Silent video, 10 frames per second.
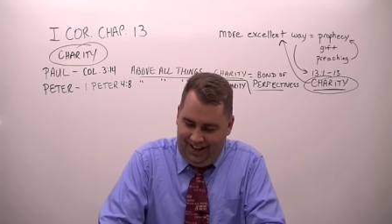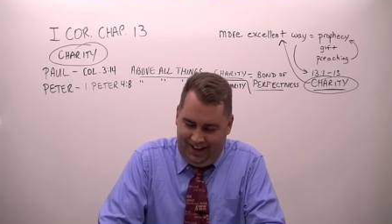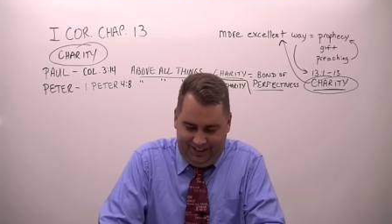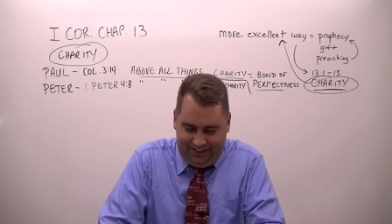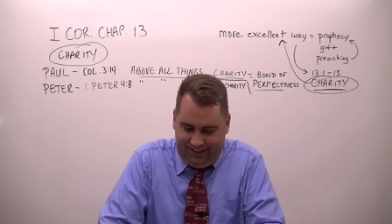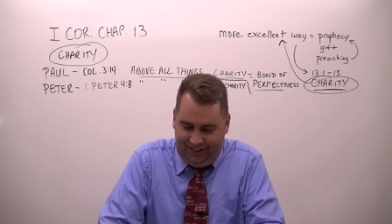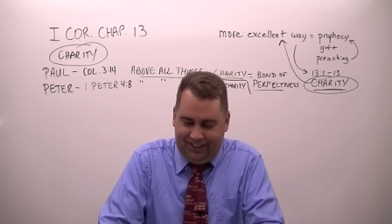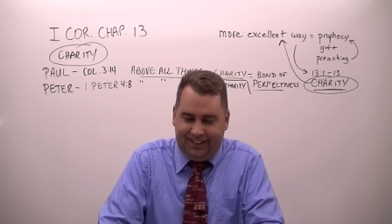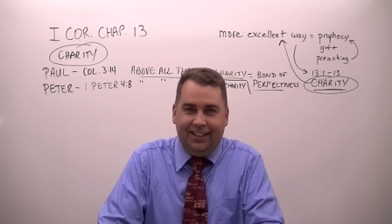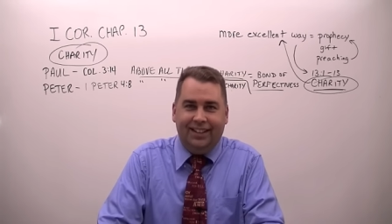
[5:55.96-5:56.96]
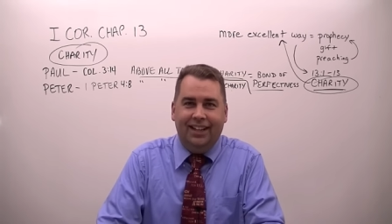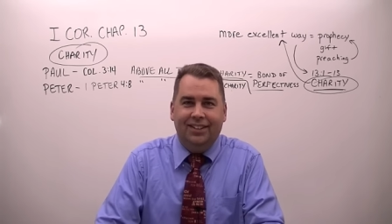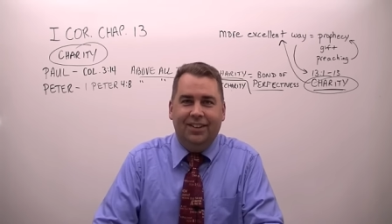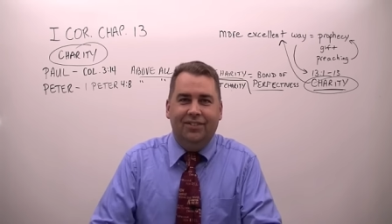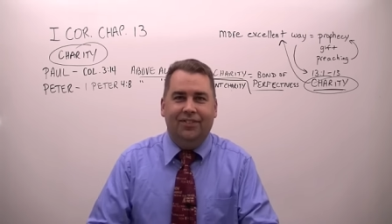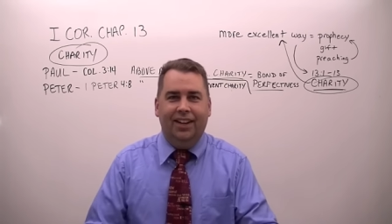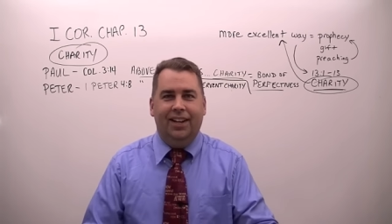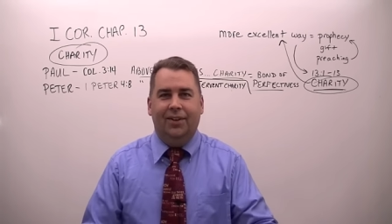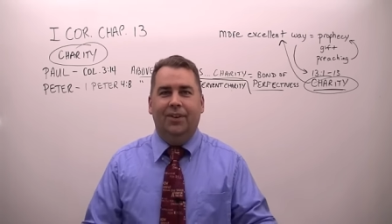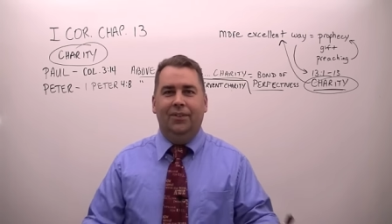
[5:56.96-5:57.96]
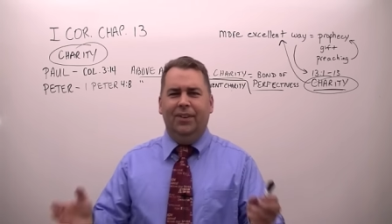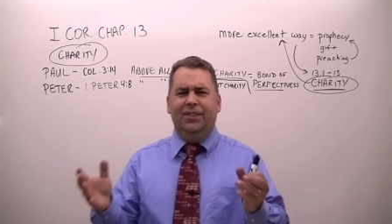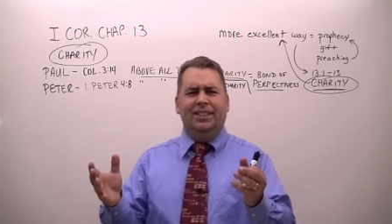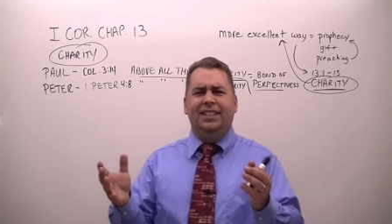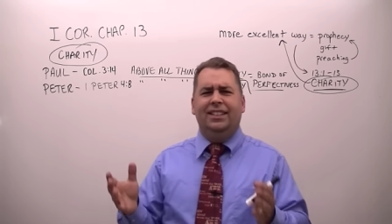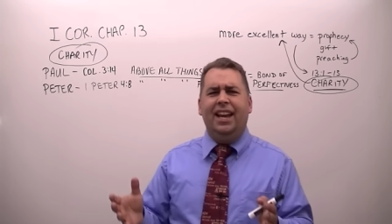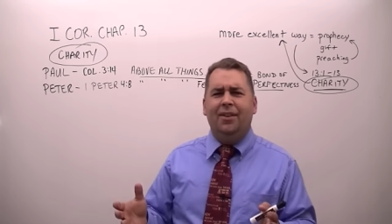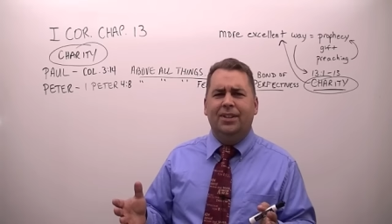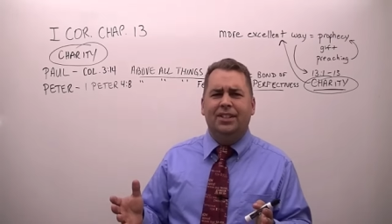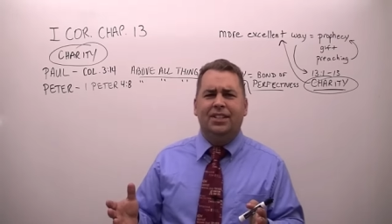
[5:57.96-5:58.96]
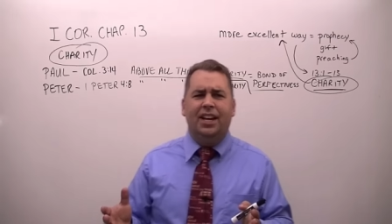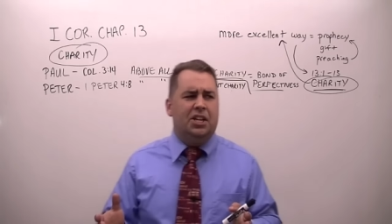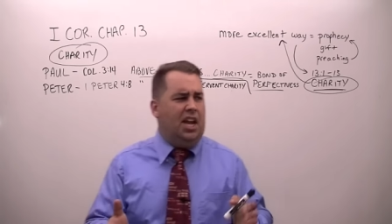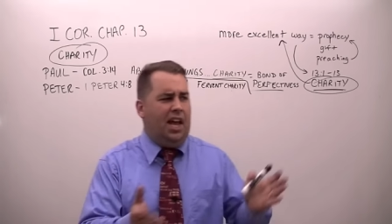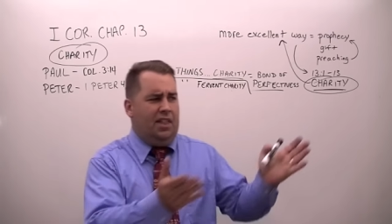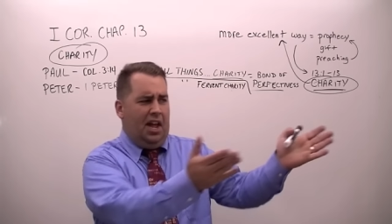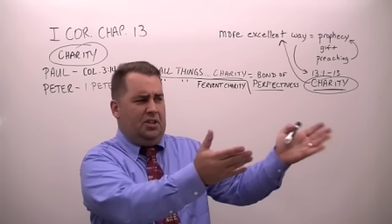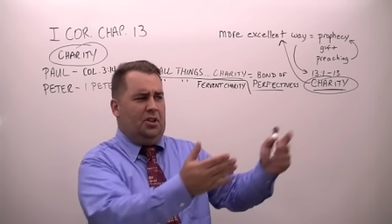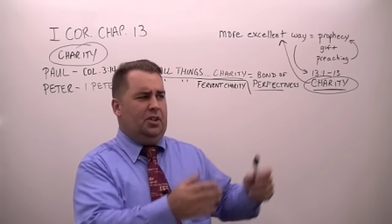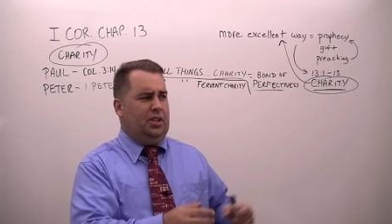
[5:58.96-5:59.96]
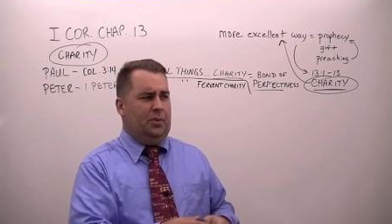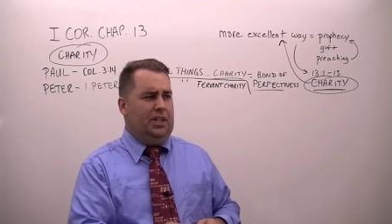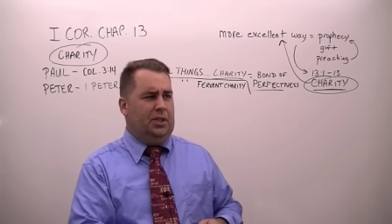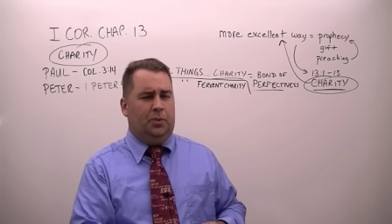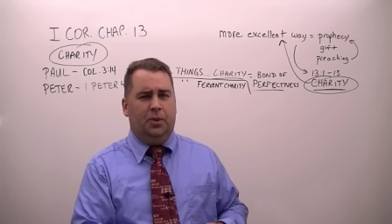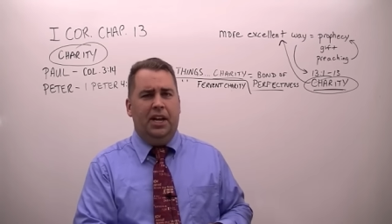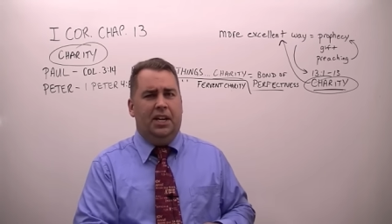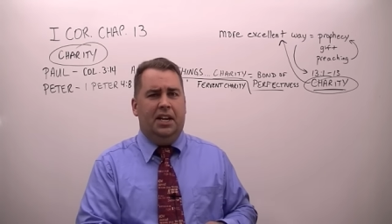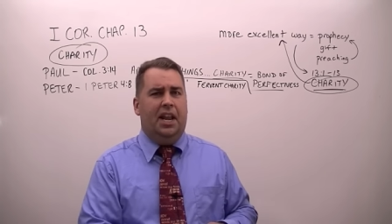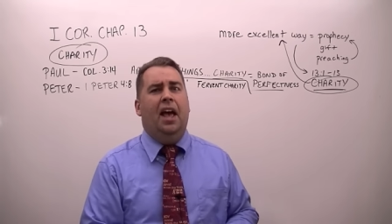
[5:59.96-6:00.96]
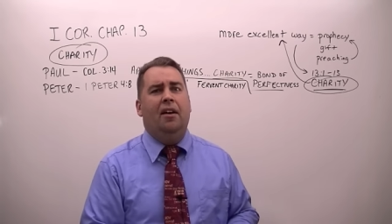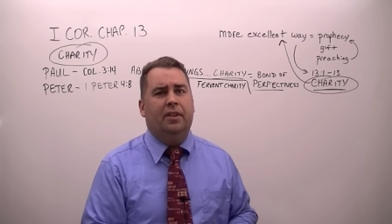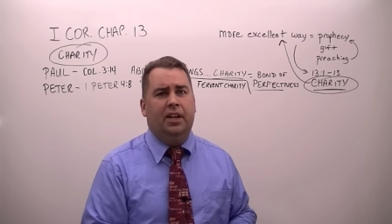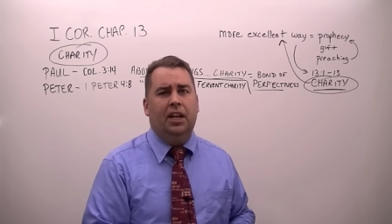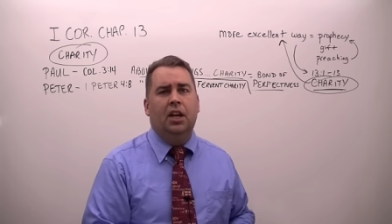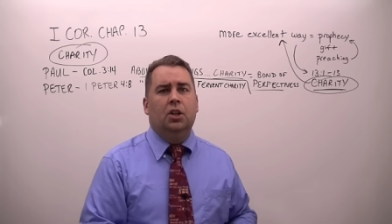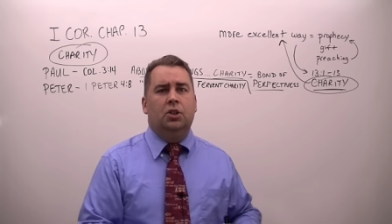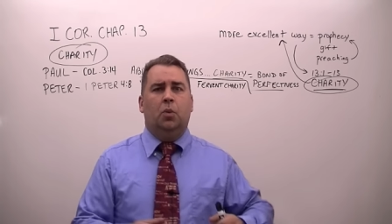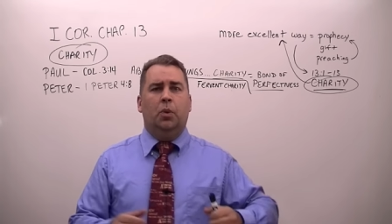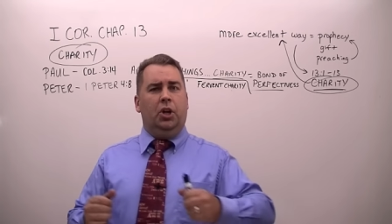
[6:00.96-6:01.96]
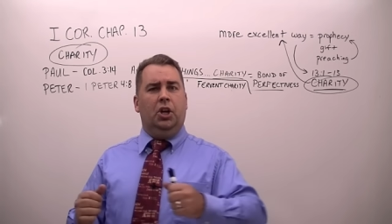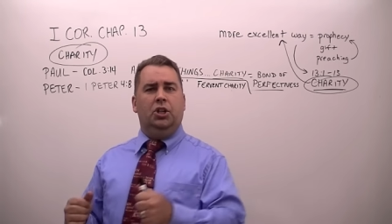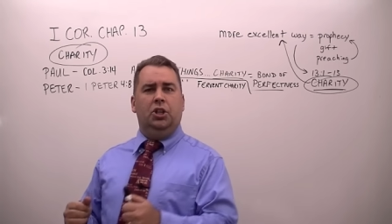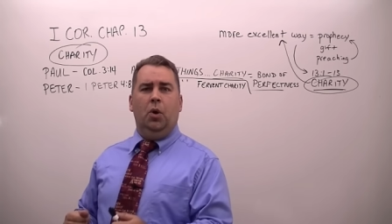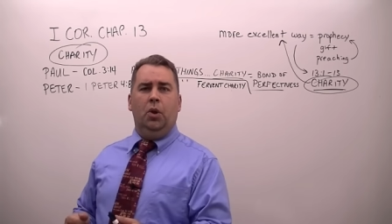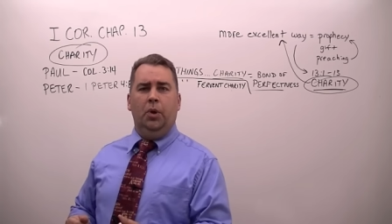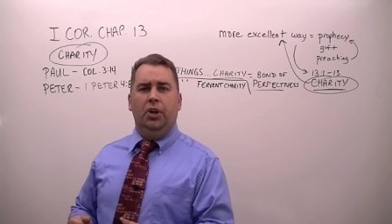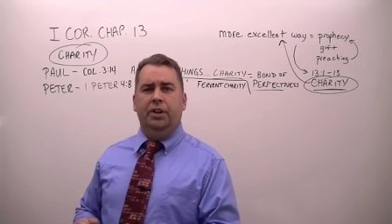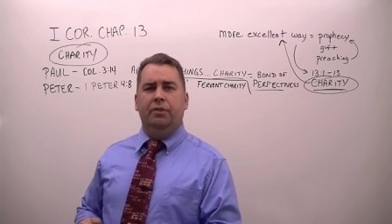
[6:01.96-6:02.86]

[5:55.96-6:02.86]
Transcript: I just always thought that's so funny. What, what was he saying? Was he saying, yeah, that church that we just were in didn't have any, so we're going to show that we're